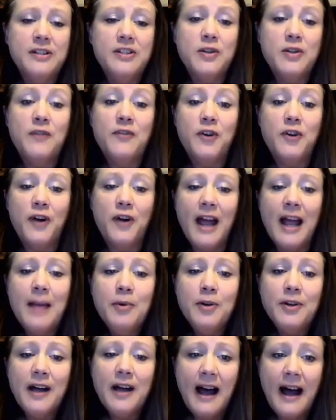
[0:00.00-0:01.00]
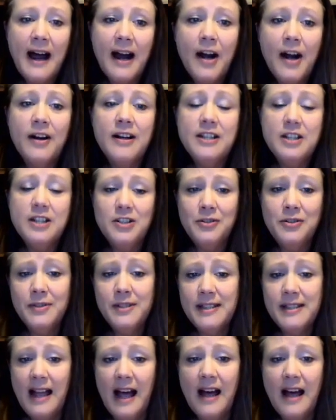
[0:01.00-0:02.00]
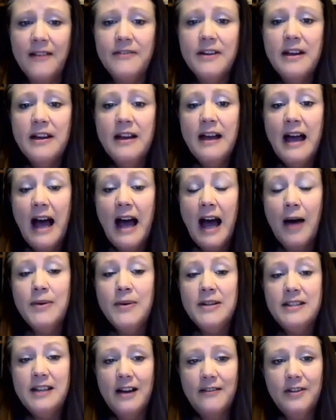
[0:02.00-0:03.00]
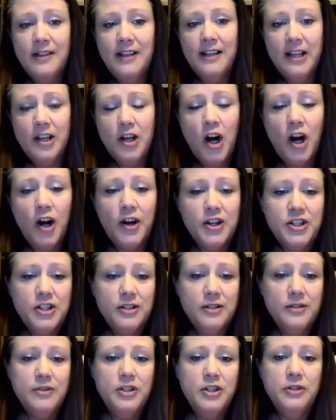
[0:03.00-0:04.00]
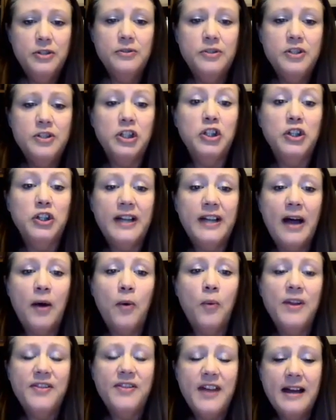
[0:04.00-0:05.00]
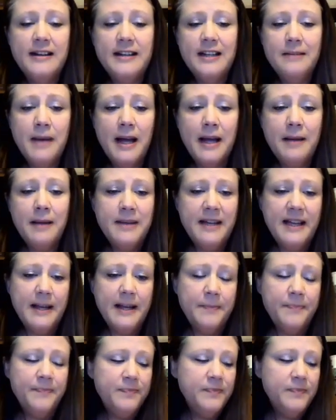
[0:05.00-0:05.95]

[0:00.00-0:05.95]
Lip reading: So if you're able to hire additional staff, I would definitely encourage you to look at what that need might be.